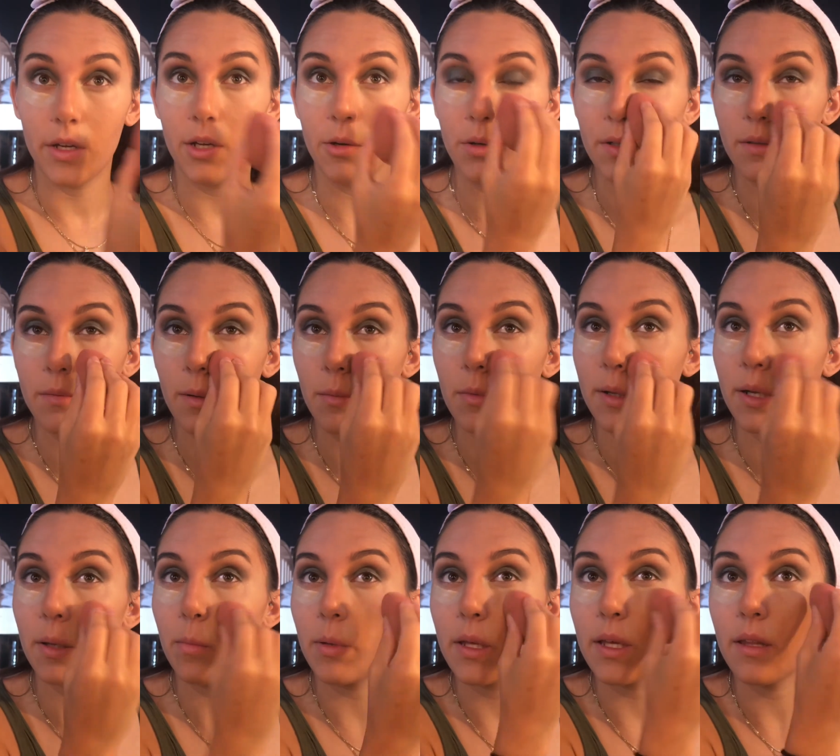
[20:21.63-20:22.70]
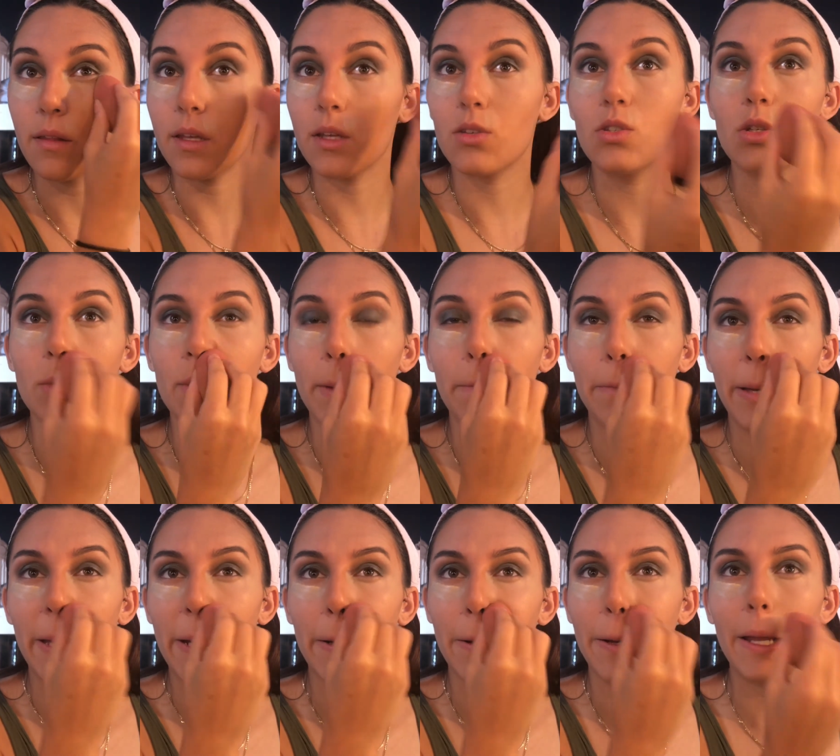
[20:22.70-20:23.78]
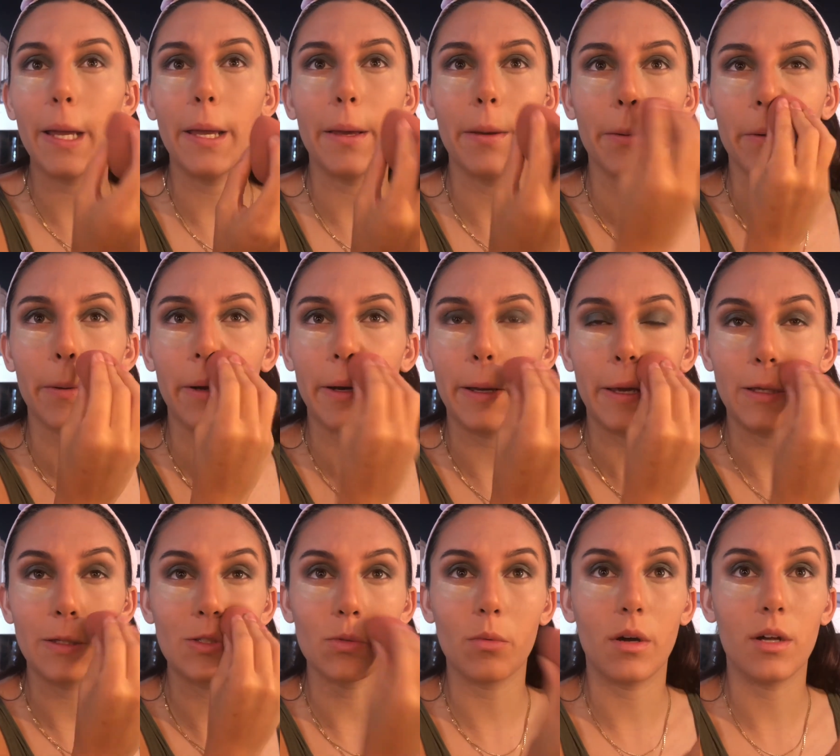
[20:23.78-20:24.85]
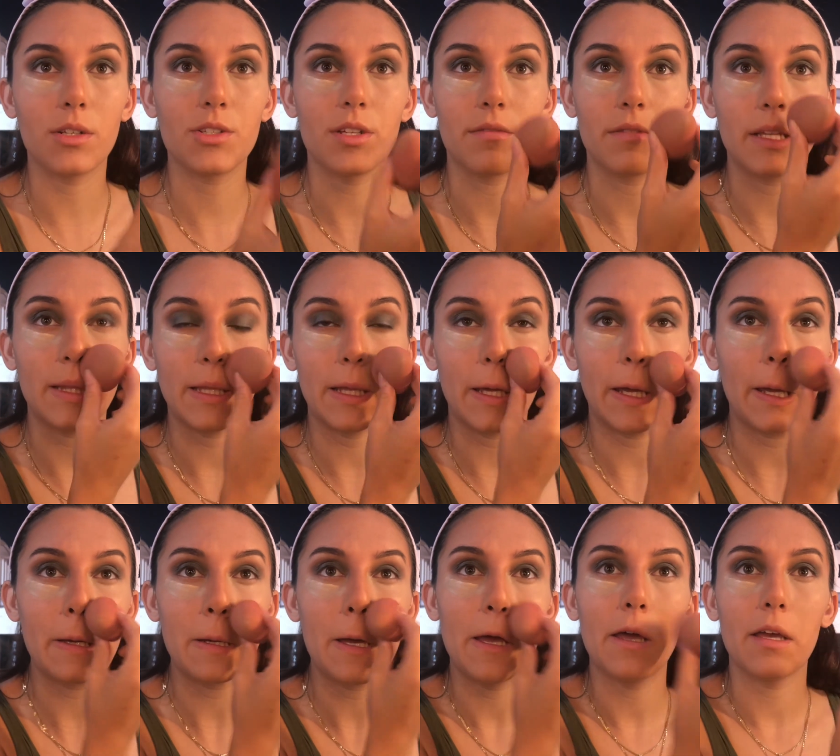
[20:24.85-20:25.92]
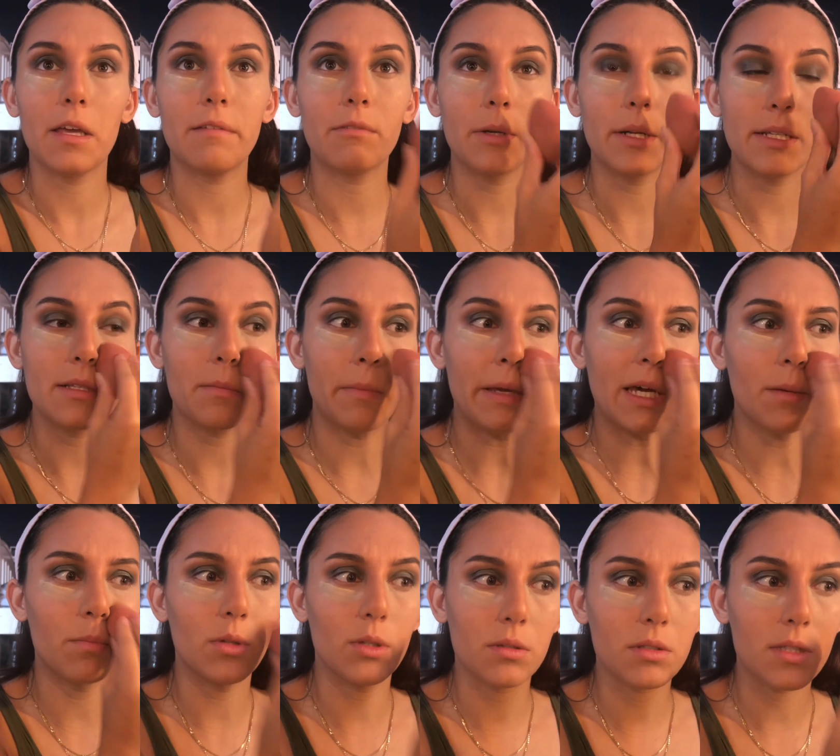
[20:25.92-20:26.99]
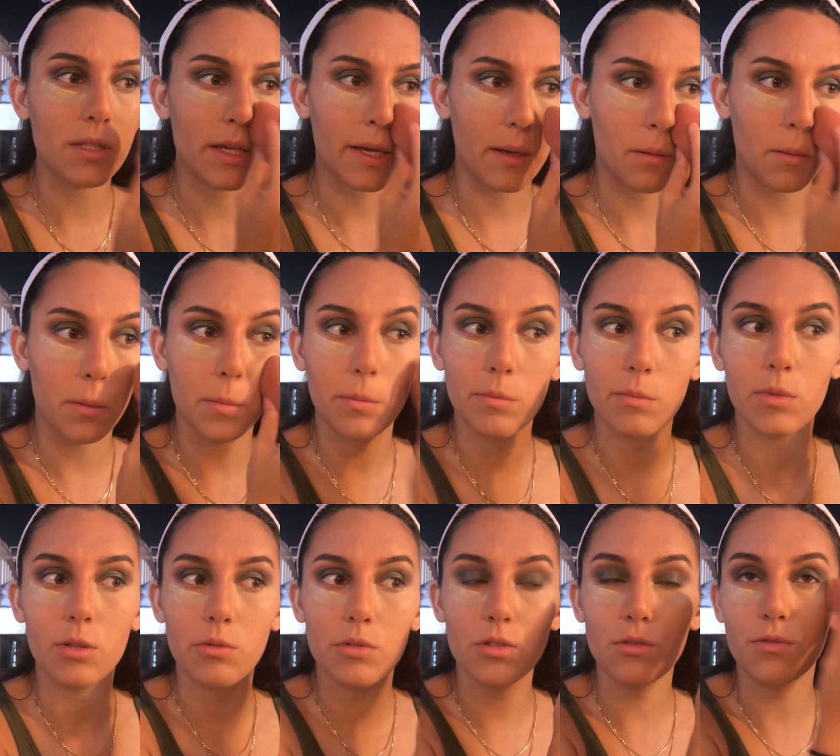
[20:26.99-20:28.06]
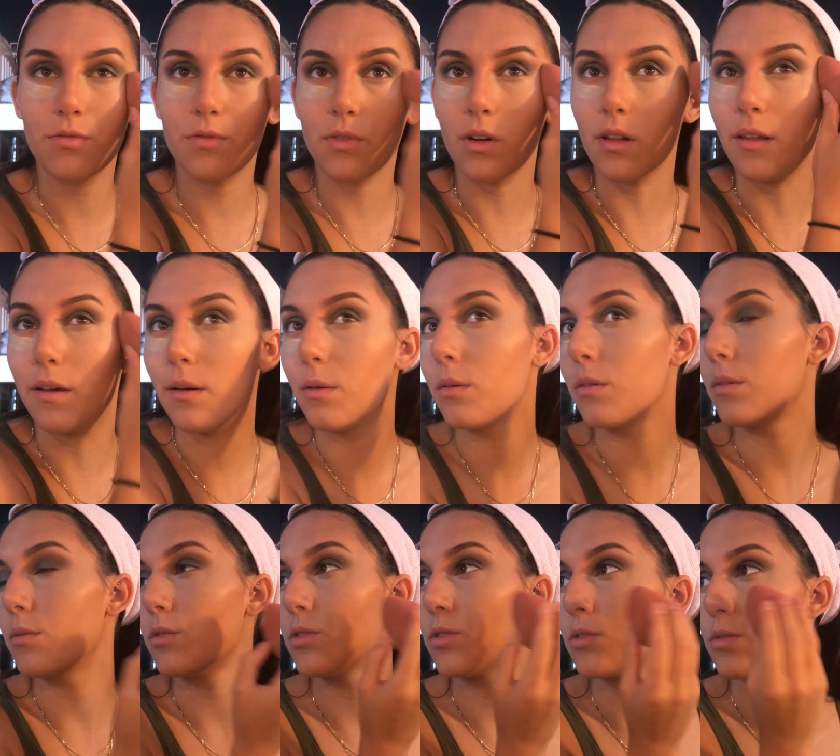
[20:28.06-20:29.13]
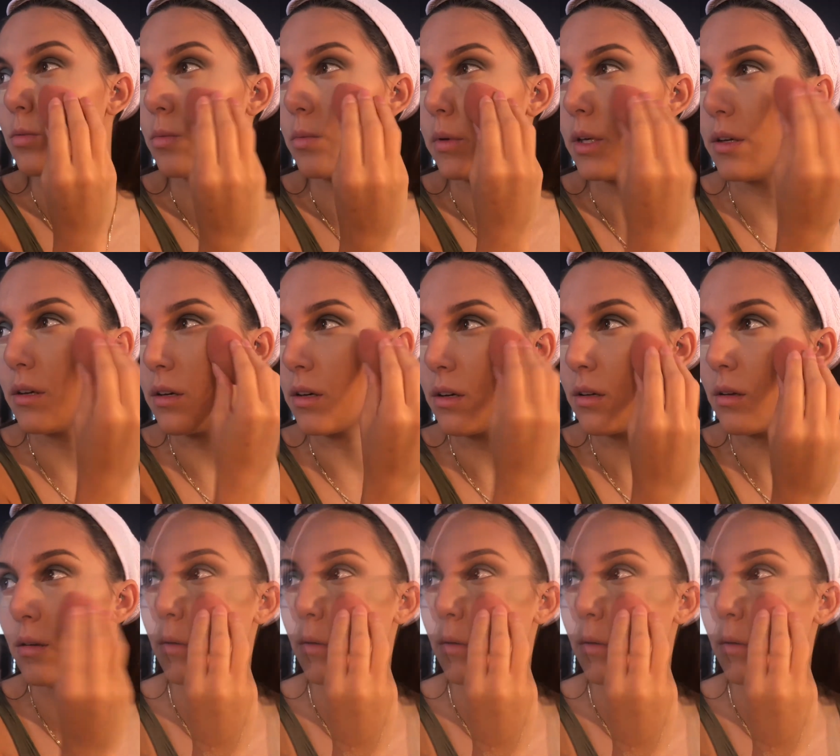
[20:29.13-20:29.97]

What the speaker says: I always remembered it being like super buttery when I swatched everything. Even when I did makeup looks, like there was no fallout. It was just weird.